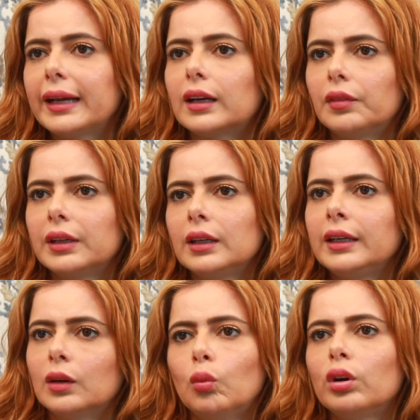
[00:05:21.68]
bike la vandu
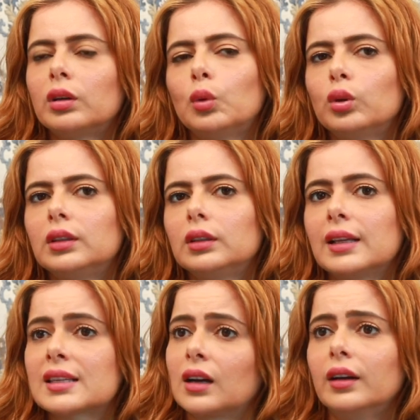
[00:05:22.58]
neenga otumode
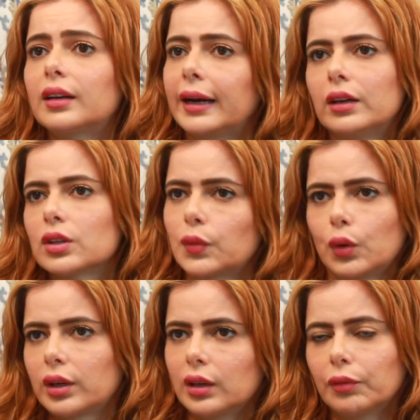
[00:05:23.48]
the stunt riders
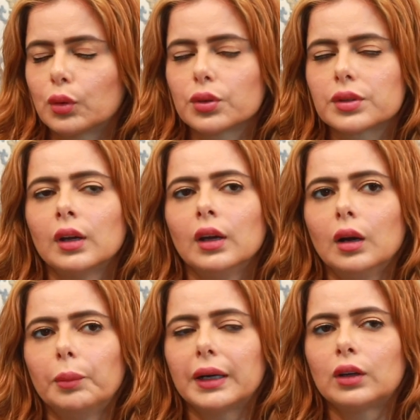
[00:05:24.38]
for it of course,
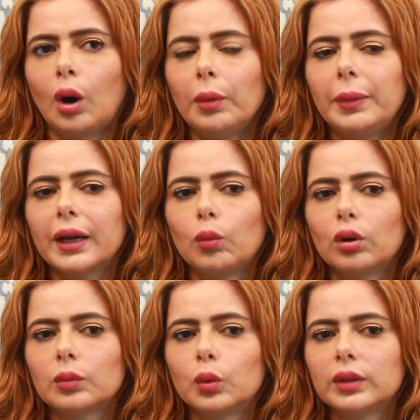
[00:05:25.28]
but normal bike
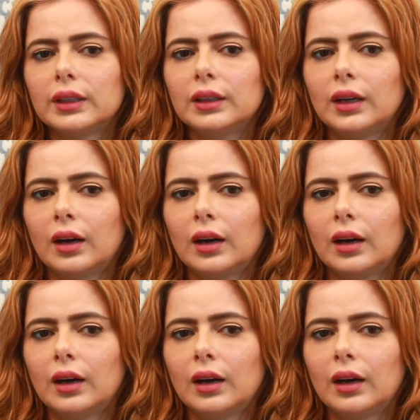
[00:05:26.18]
otumode